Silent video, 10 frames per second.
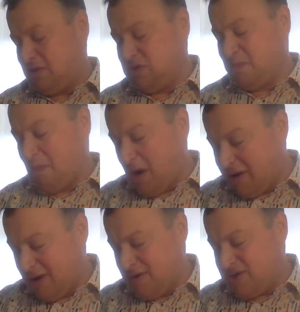those
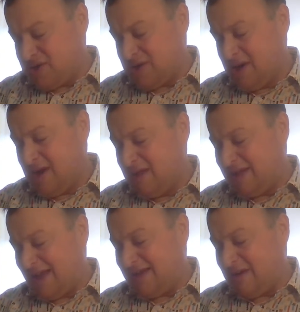martyrs
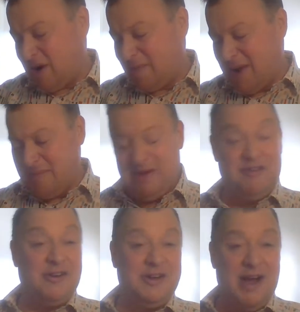that are maybe
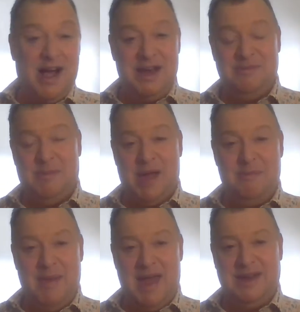forgotten by
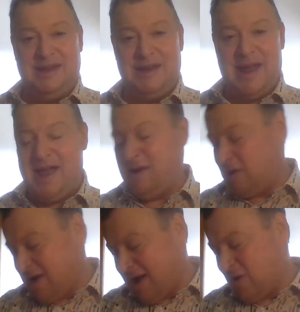men today
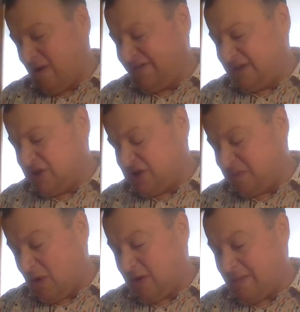or not often
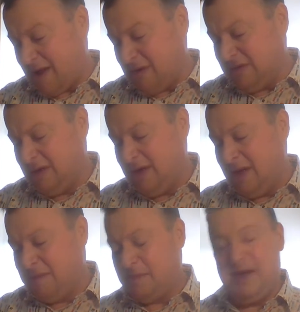spoke about,
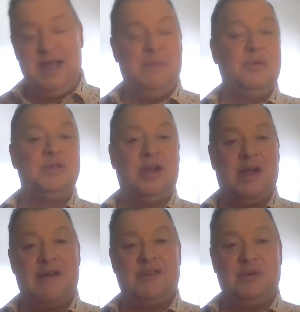but Hebrews
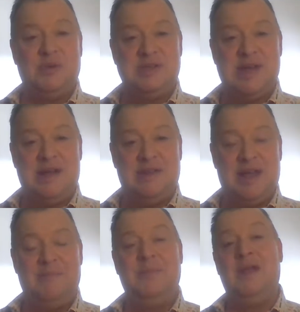11 would say of
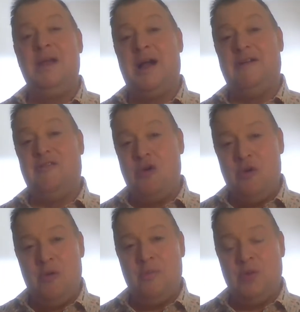them, of
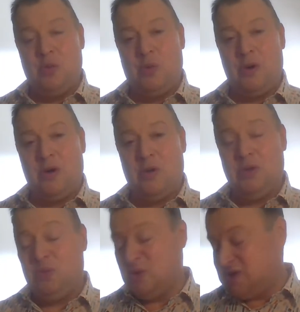whom the
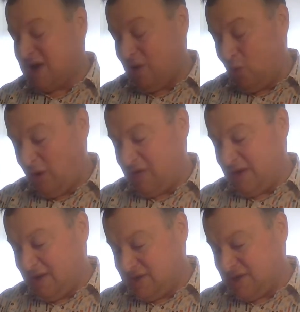world was not
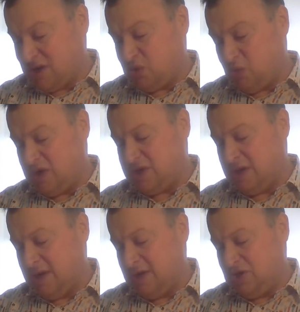worthy. And such was
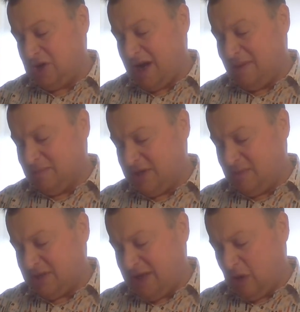James. He
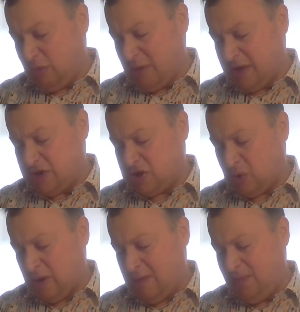was killed by the
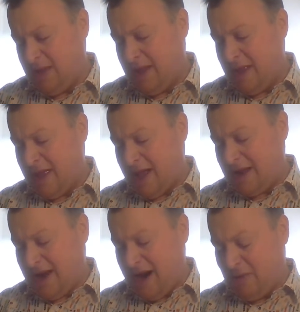sword,
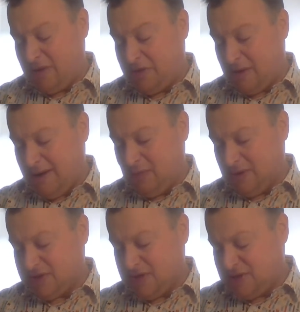and Herod thought,
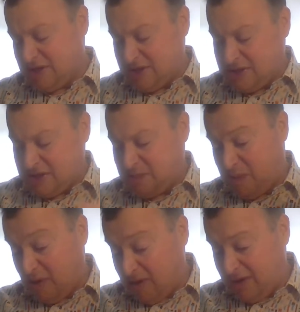well, since this is
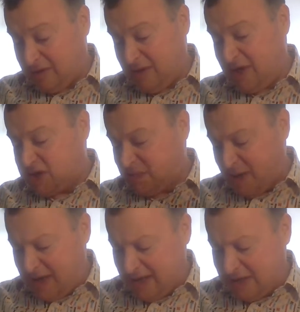politically
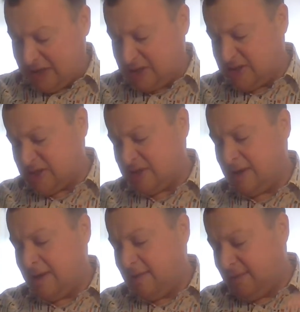expedient, this is
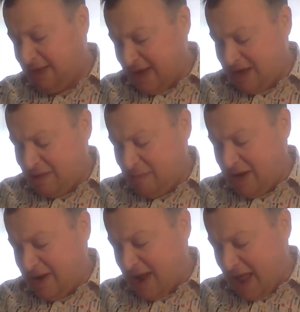getting
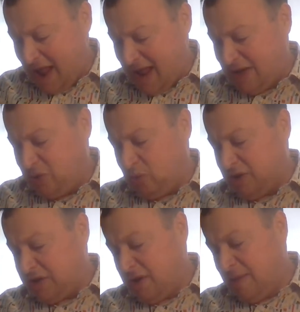me ahead
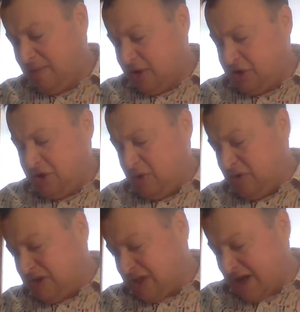with the
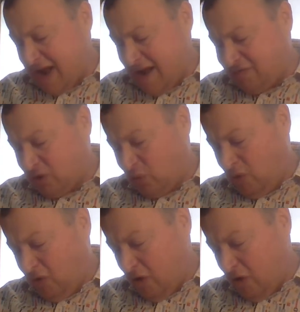Jews that I have to rule